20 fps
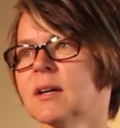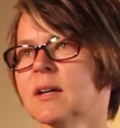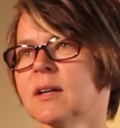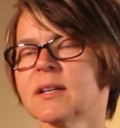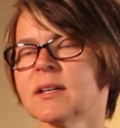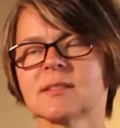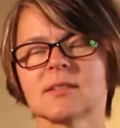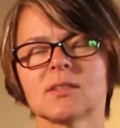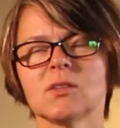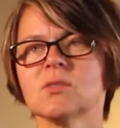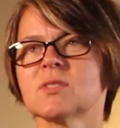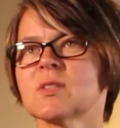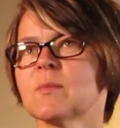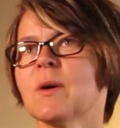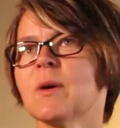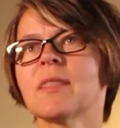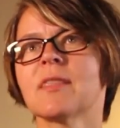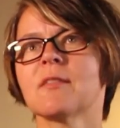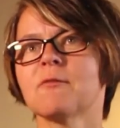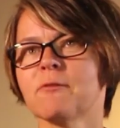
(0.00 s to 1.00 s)
excuse the
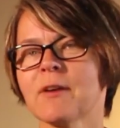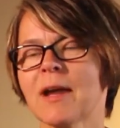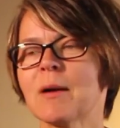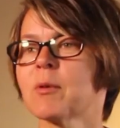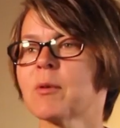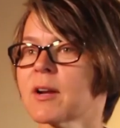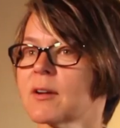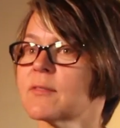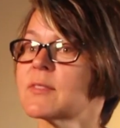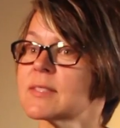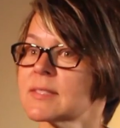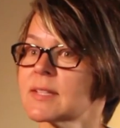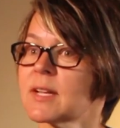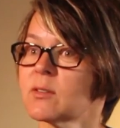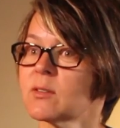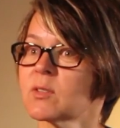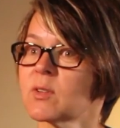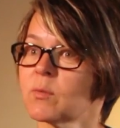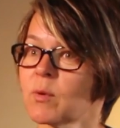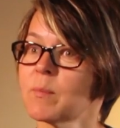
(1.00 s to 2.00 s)
pun, the fabric of this
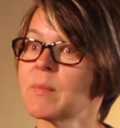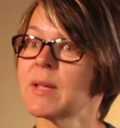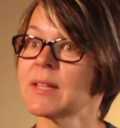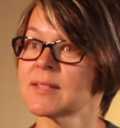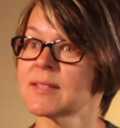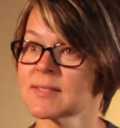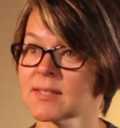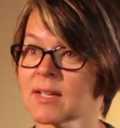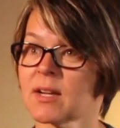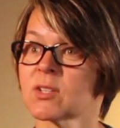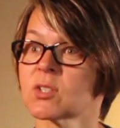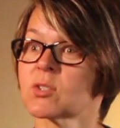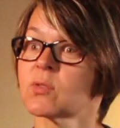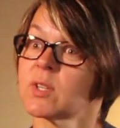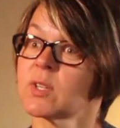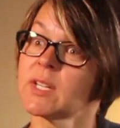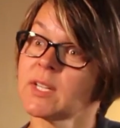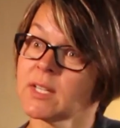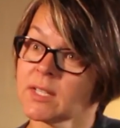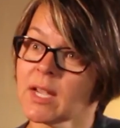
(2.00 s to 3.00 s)
country, what made this
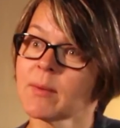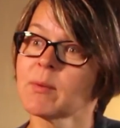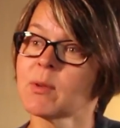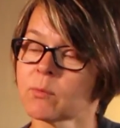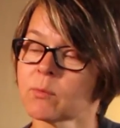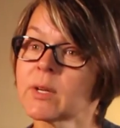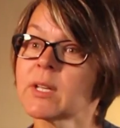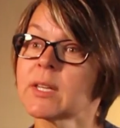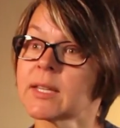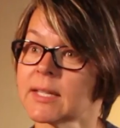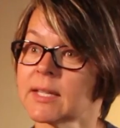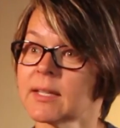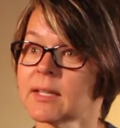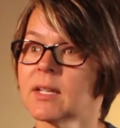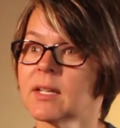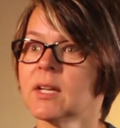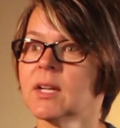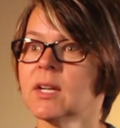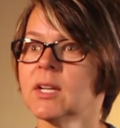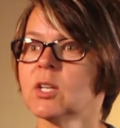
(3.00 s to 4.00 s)
country, I mean, really,
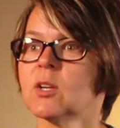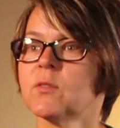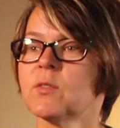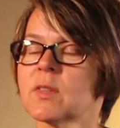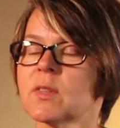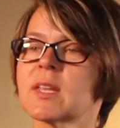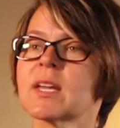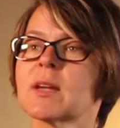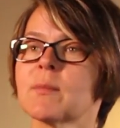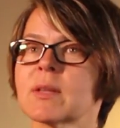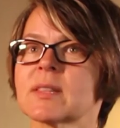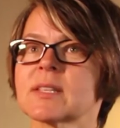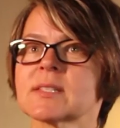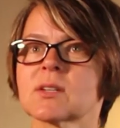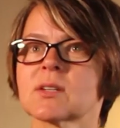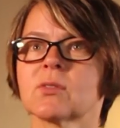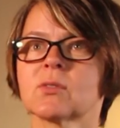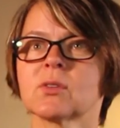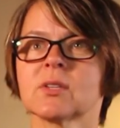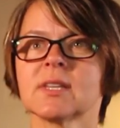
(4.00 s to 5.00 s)
if you think about this
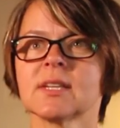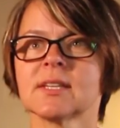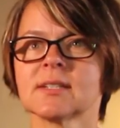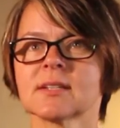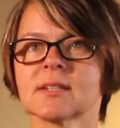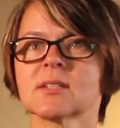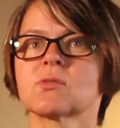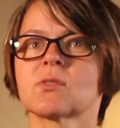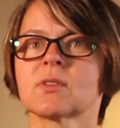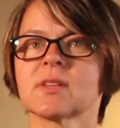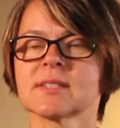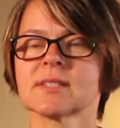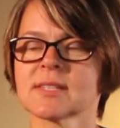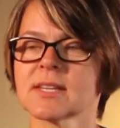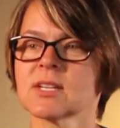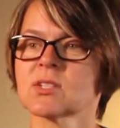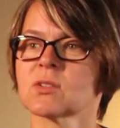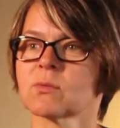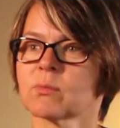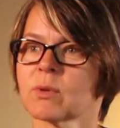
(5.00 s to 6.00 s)
country, the
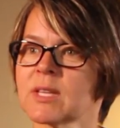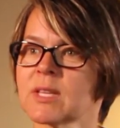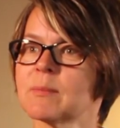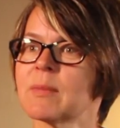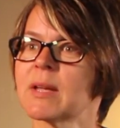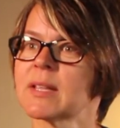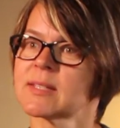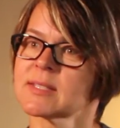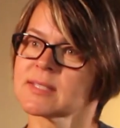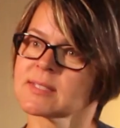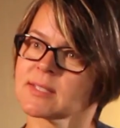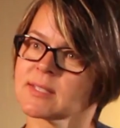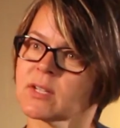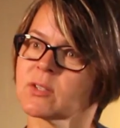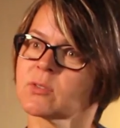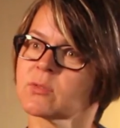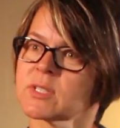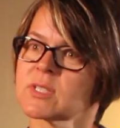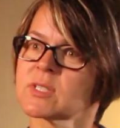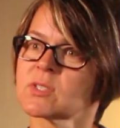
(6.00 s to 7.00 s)
industrialization really made this
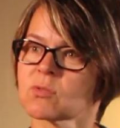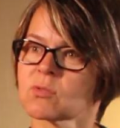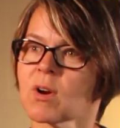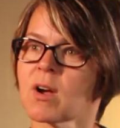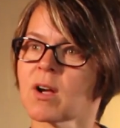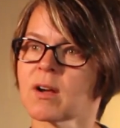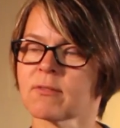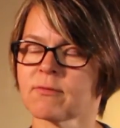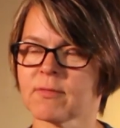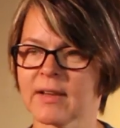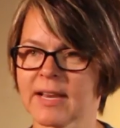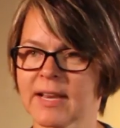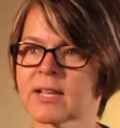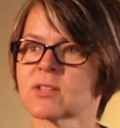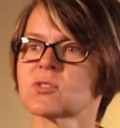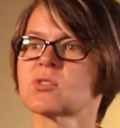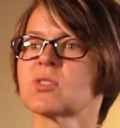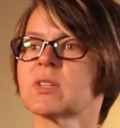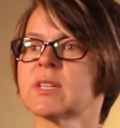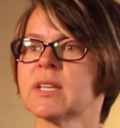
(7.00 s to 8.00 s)
country strong
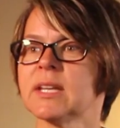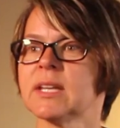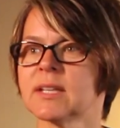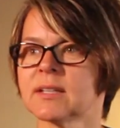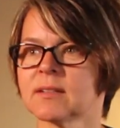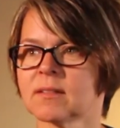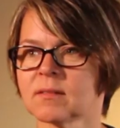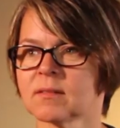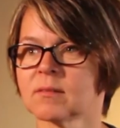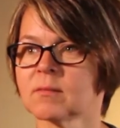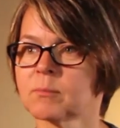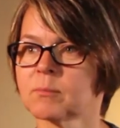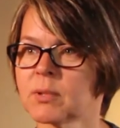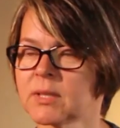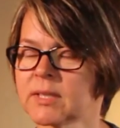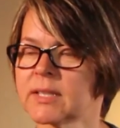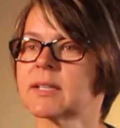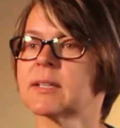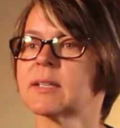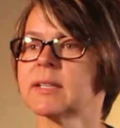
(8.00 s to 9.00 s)
financially and
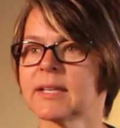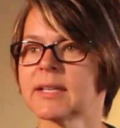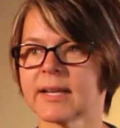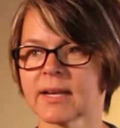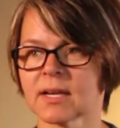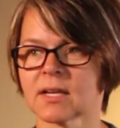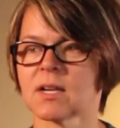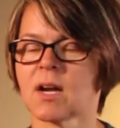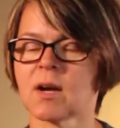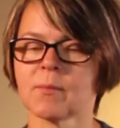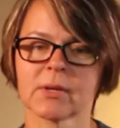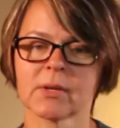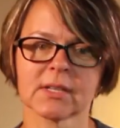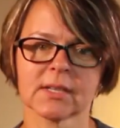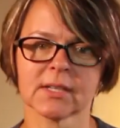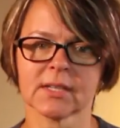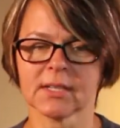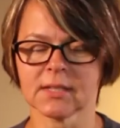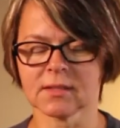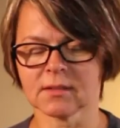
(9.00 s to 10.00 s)
politically and
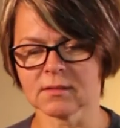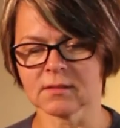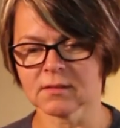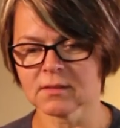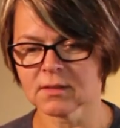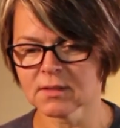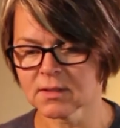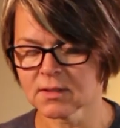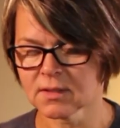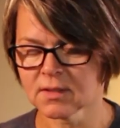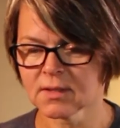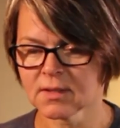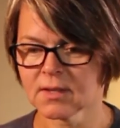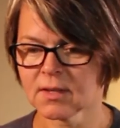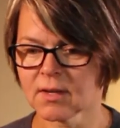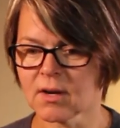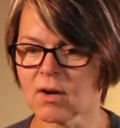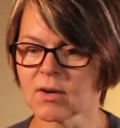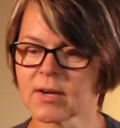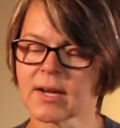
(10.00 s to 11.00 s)
economically in
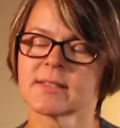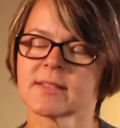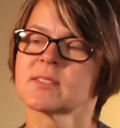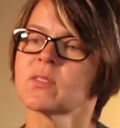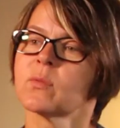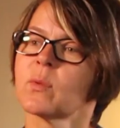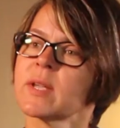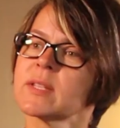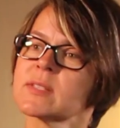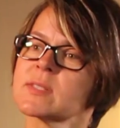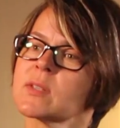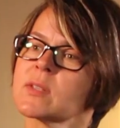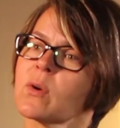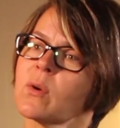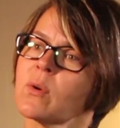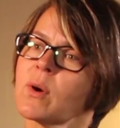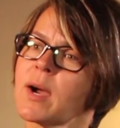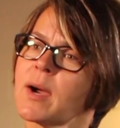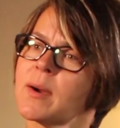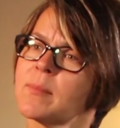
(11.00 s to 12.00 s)
all kinds of ways.
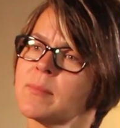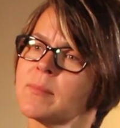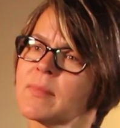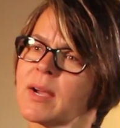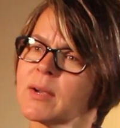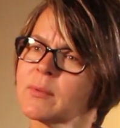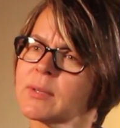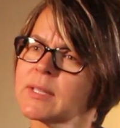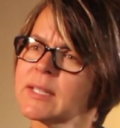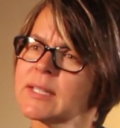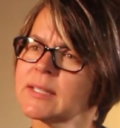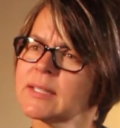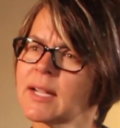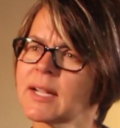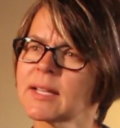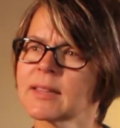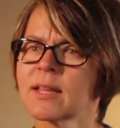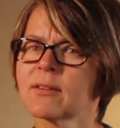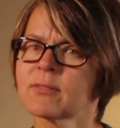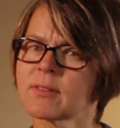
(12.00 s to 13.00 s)
So
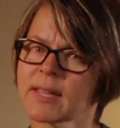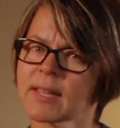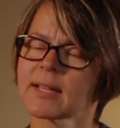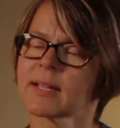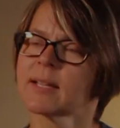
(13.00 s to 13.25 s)
I loved that